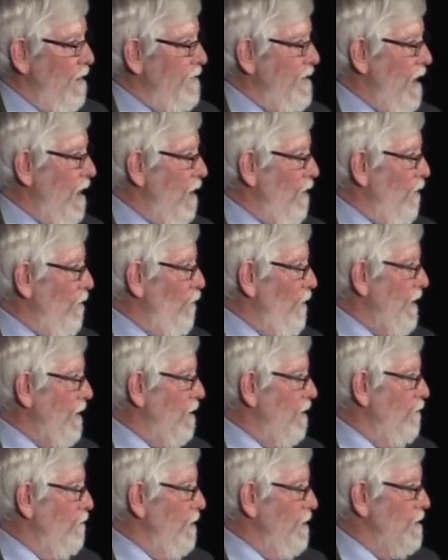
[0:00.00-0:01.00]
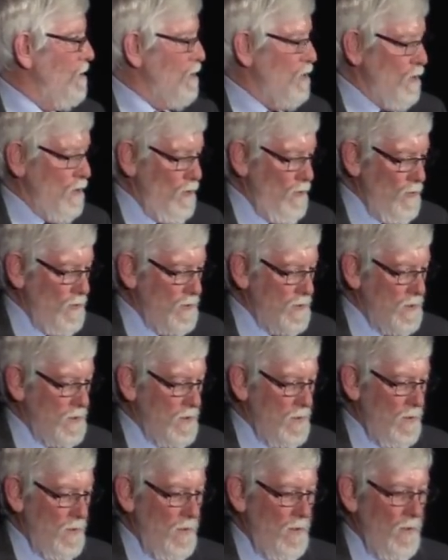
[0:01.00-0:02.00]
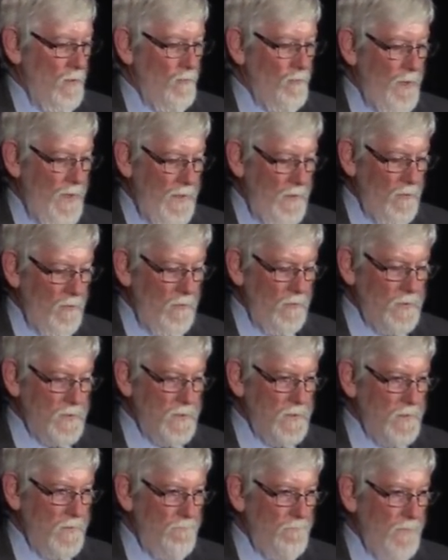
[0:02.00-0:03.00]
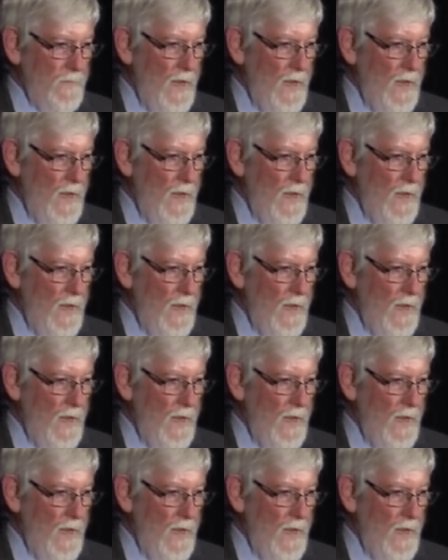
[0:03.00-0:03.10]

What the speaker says: Now, we can reduce wrinkles